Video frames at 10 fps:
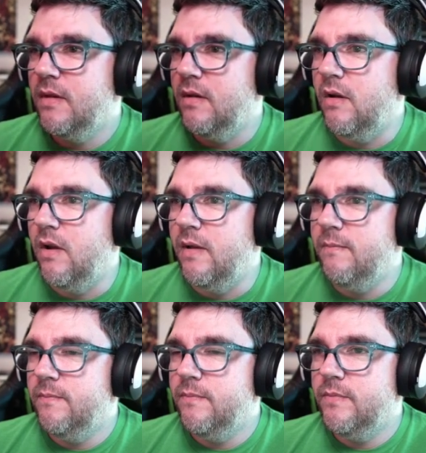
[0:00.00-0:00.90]
Alright.
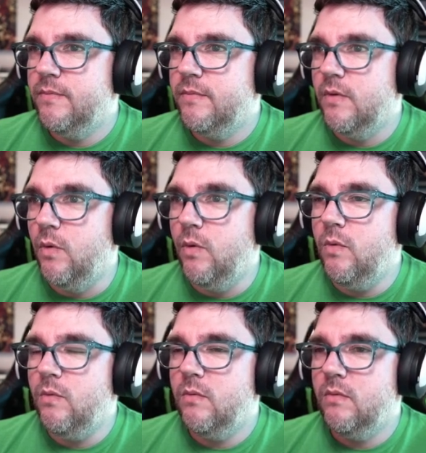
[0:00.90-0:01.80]

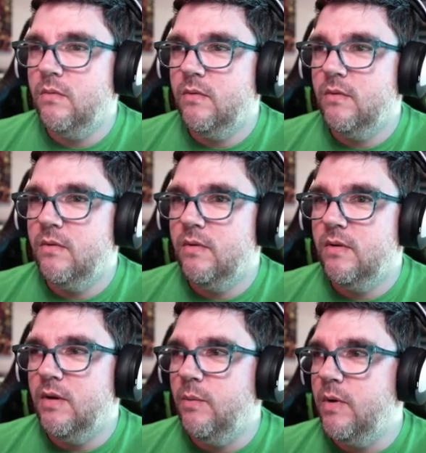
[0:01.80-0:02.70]
Oh!
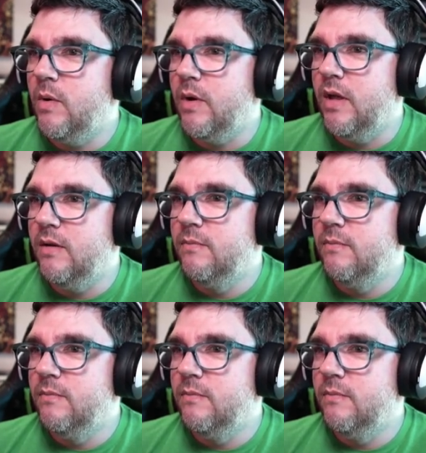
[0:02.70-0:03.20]
Here we go again.